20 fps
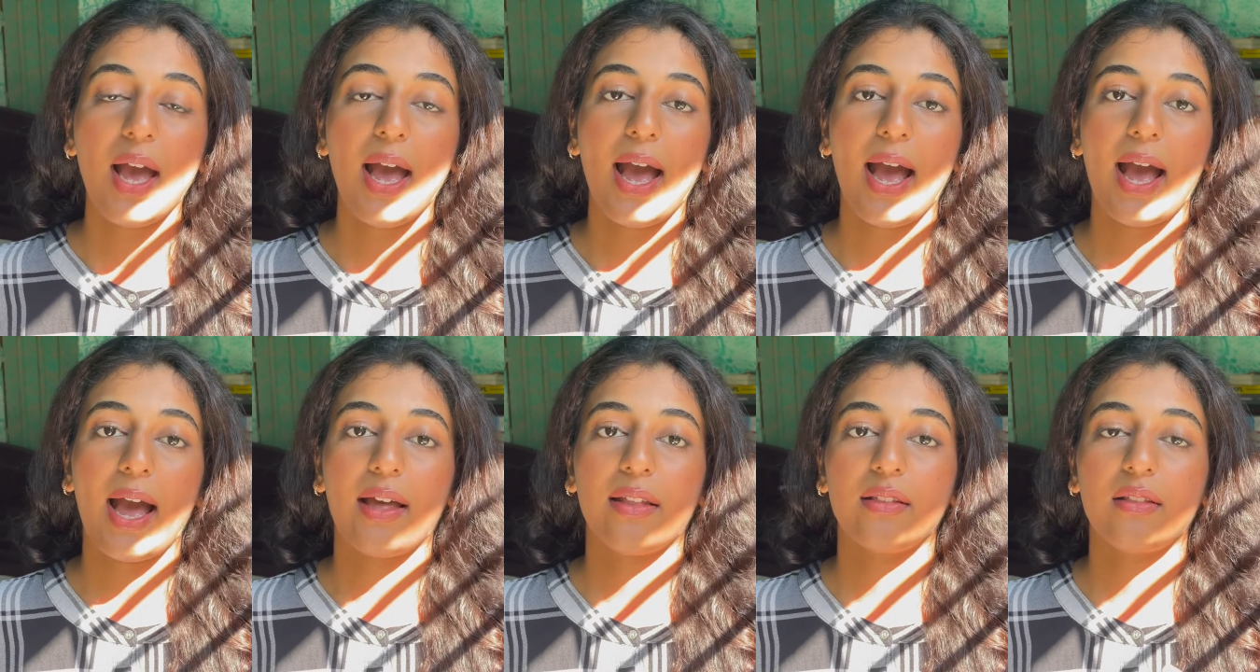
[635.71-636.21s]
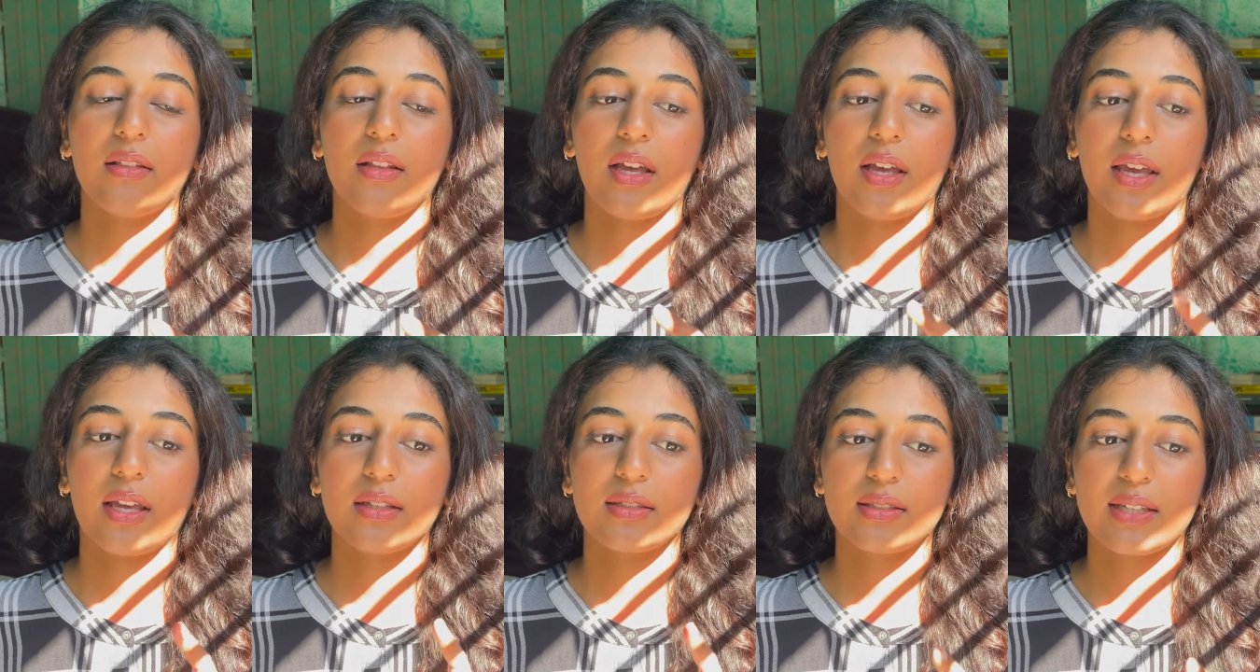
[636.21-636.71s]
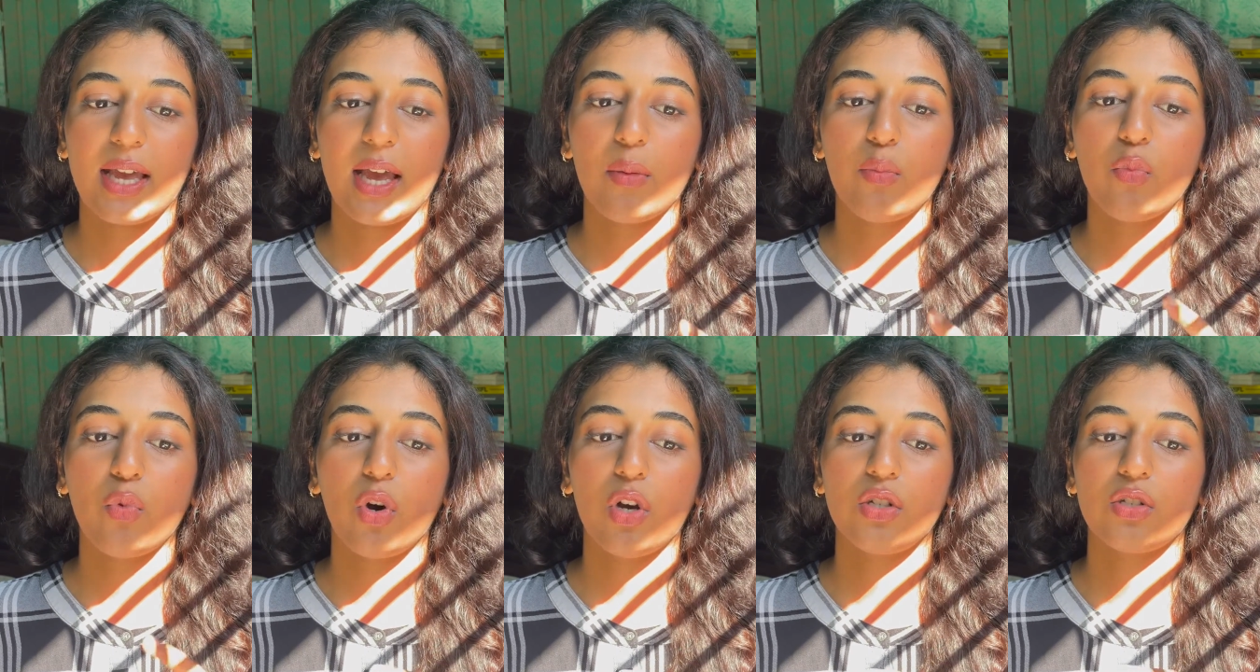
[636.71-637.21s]
and the exam
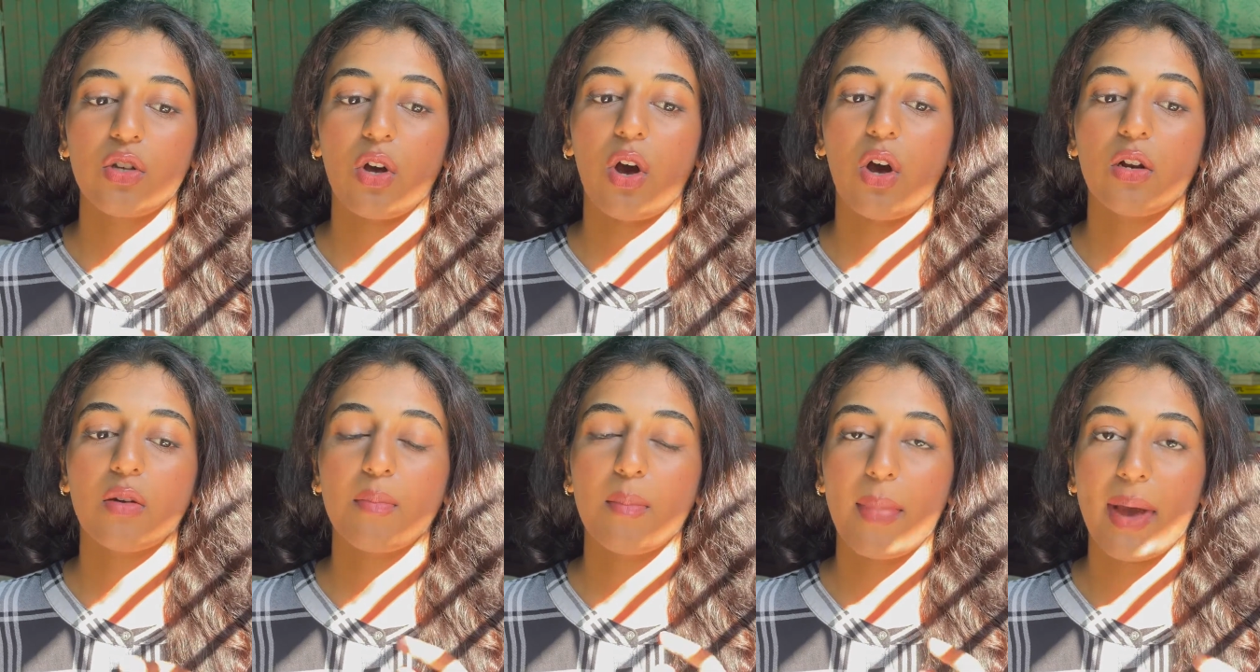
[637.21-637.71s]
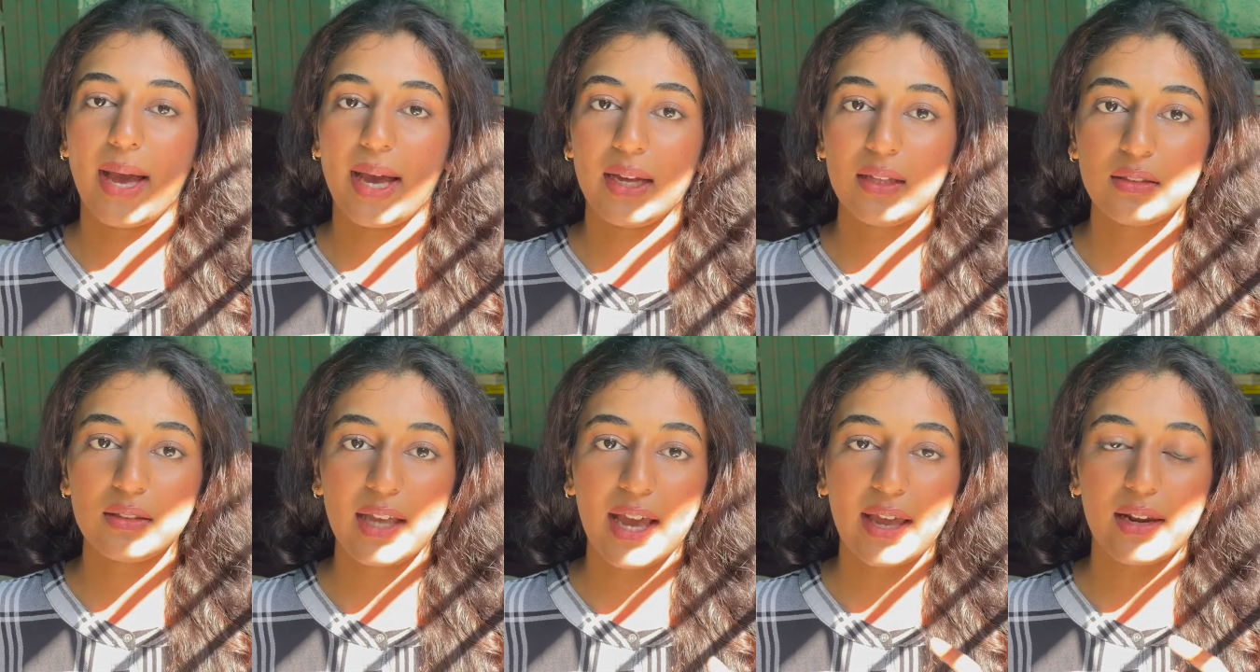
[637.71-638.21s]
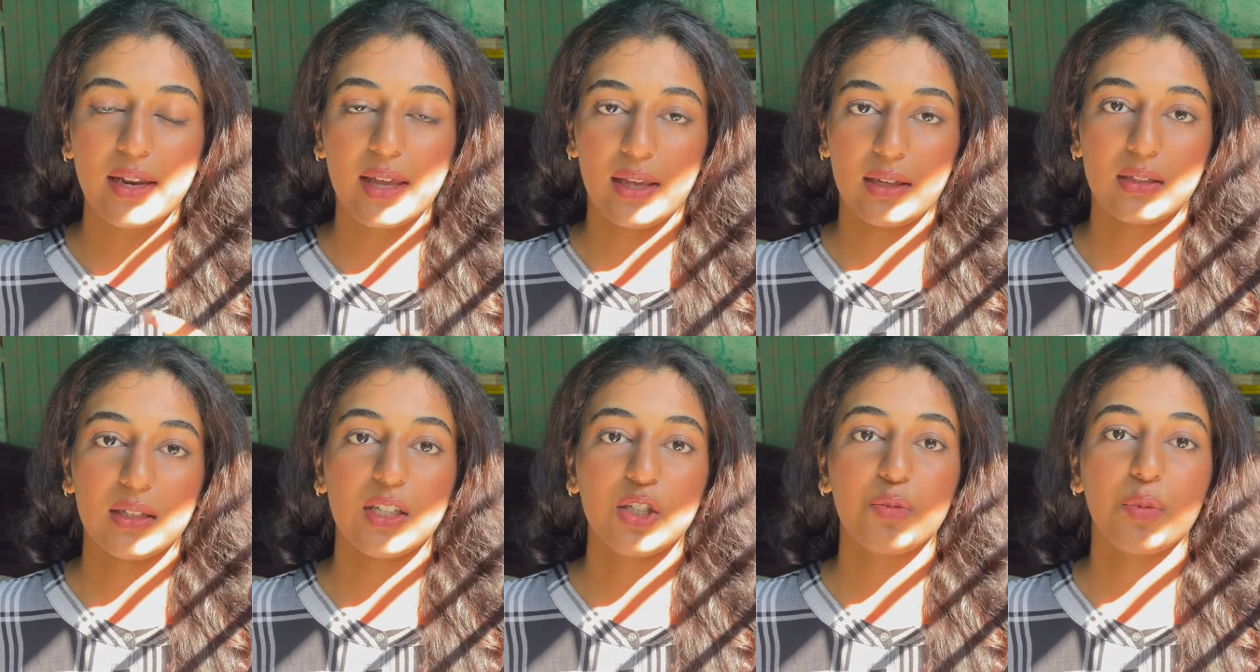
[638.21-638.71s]
was on math and
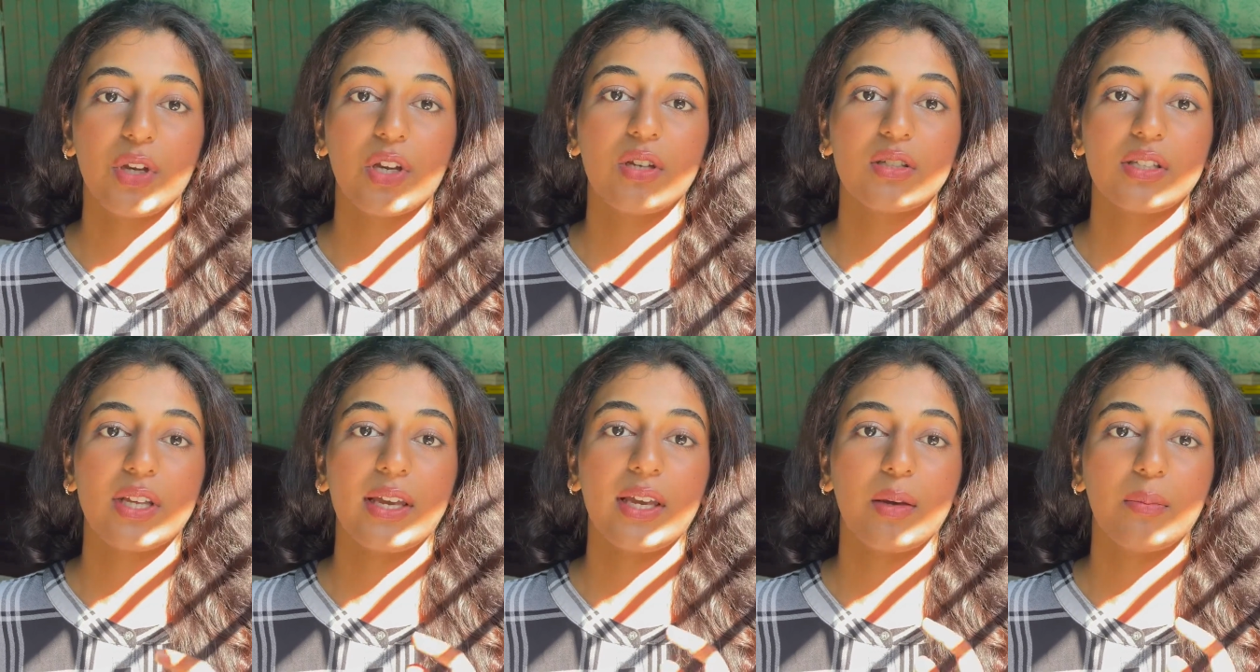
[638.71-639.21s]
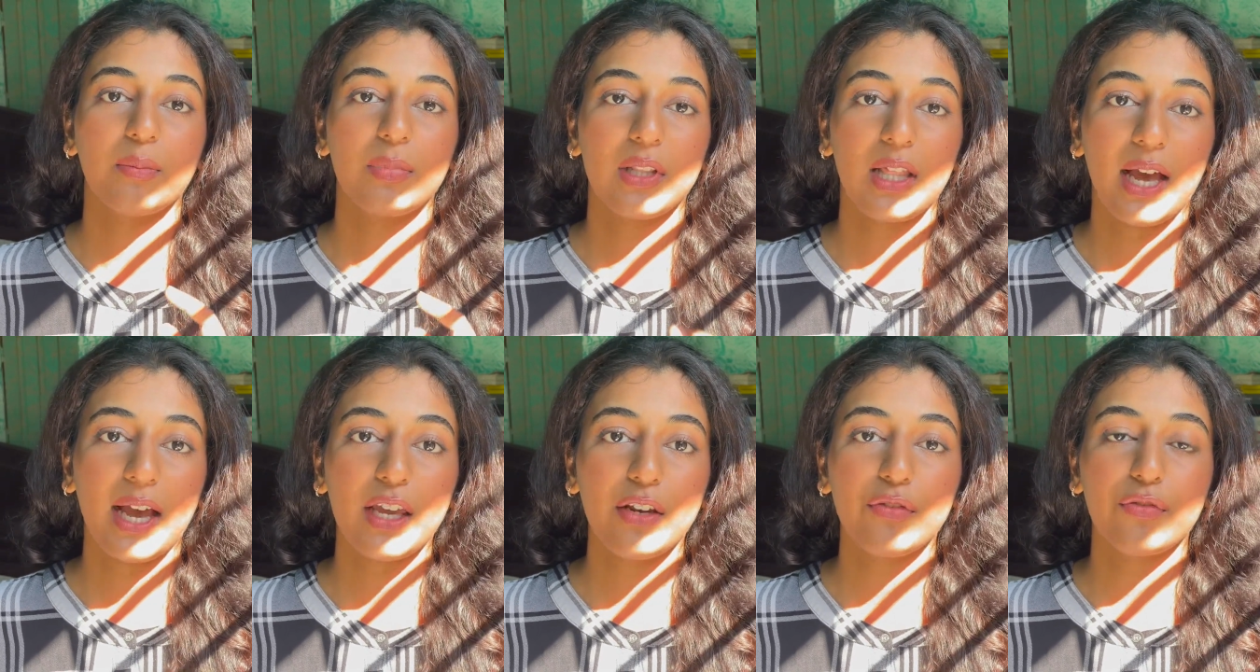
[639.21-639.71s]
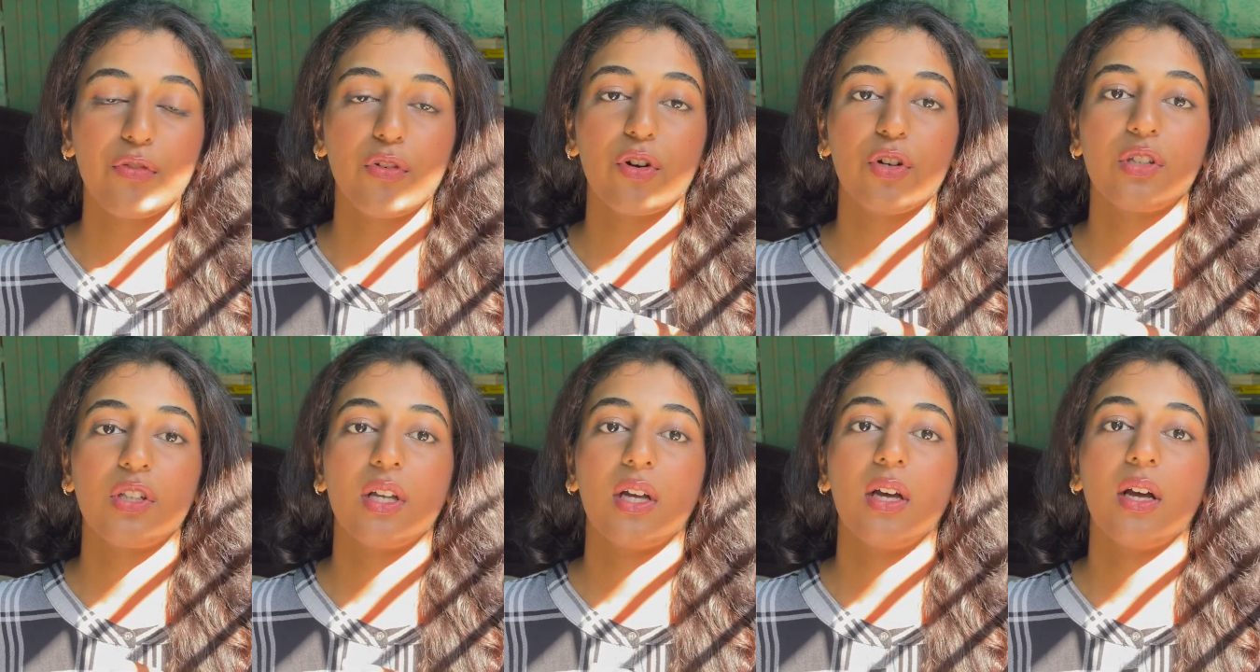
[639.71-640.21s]
English because I applied for
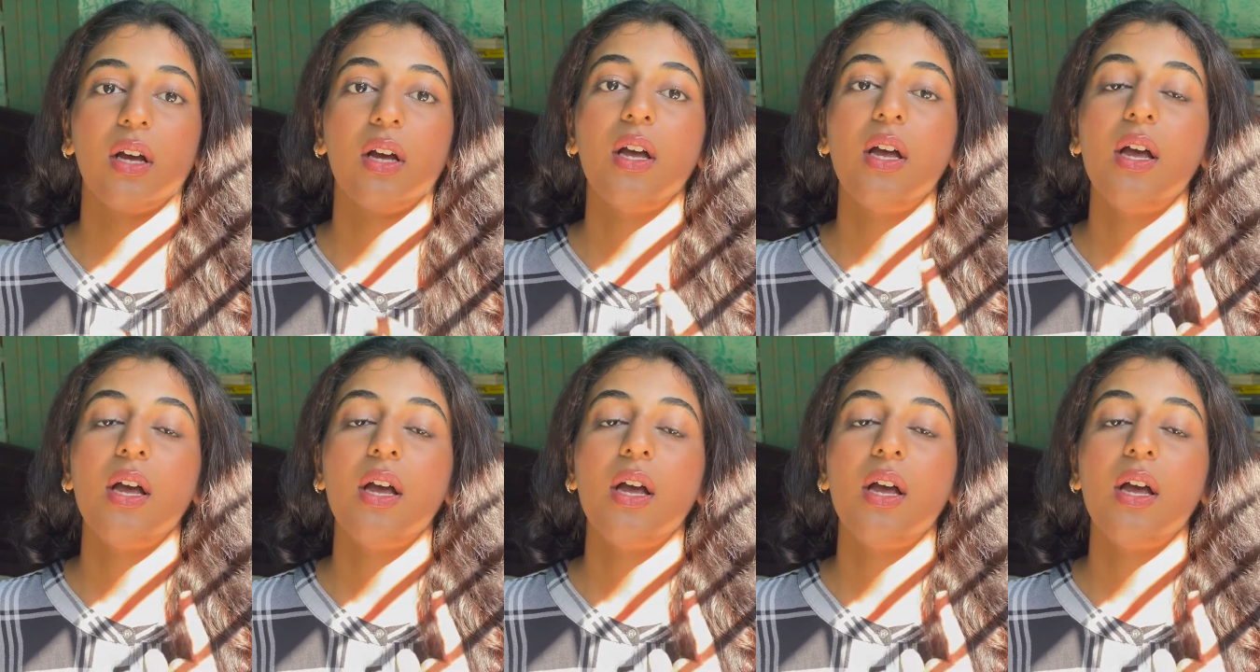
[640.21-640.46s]
the